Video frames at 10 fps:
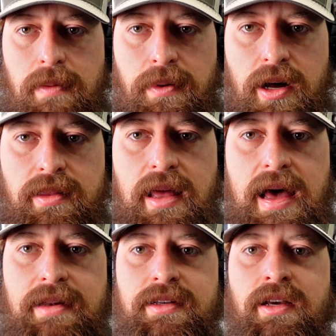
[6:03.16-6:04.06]
I bought
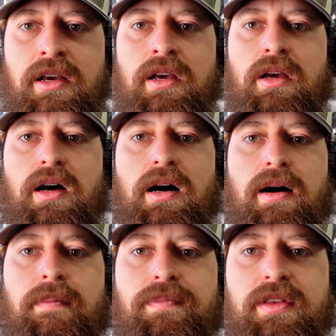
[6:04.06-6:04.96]
that.
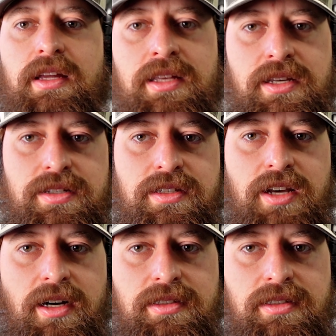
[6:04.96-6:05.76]
Get these duck